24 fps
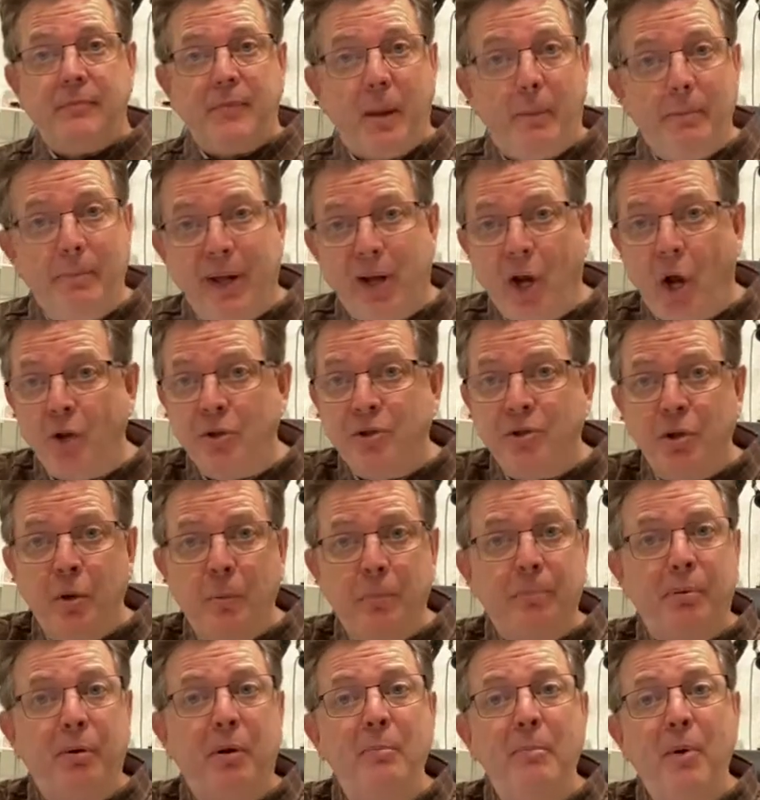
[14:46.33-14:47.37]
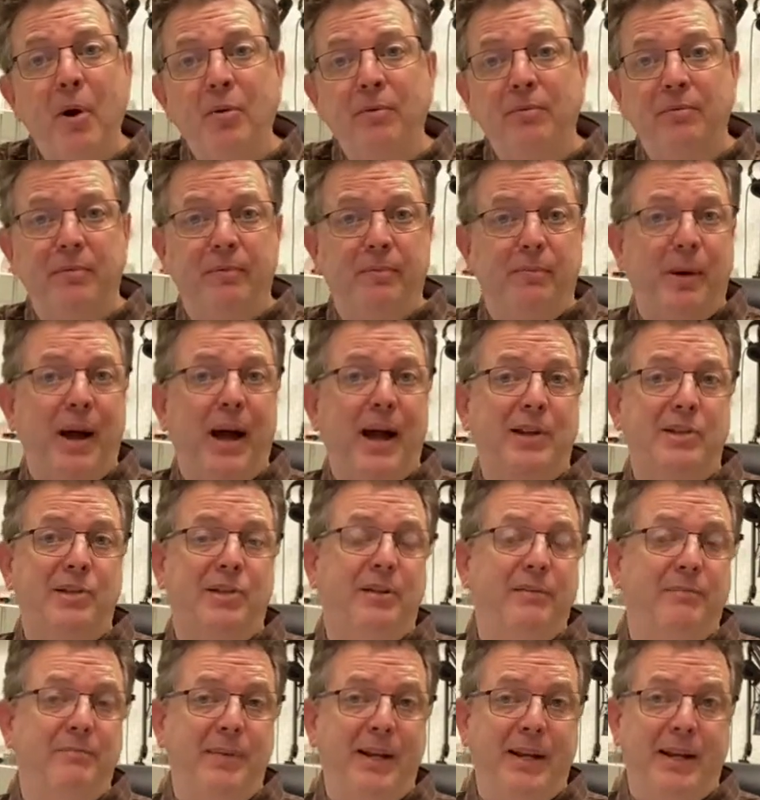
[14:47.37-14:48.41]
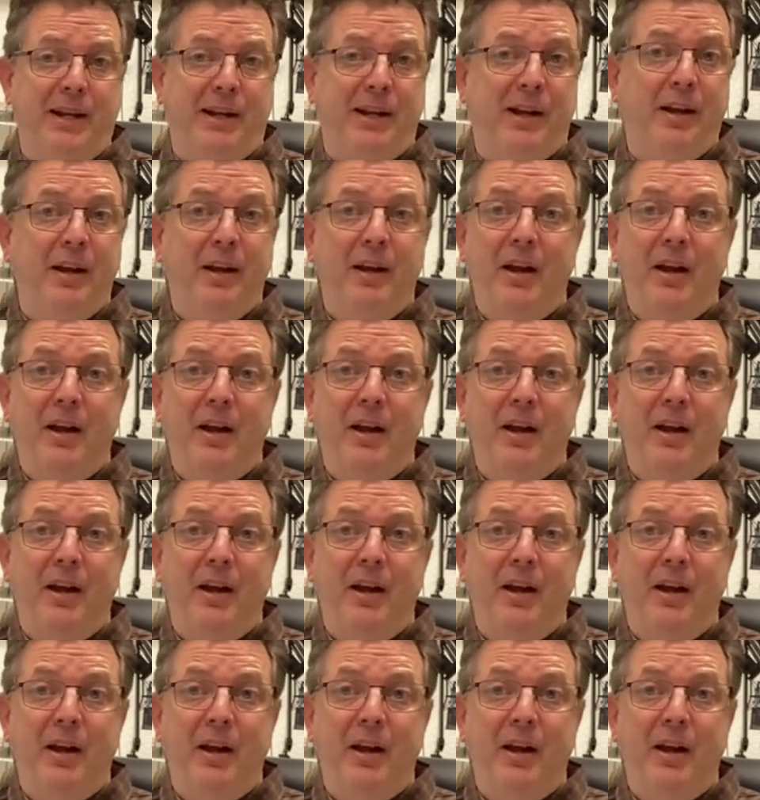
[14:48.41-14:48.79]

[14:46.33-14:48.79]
but also promote positive media.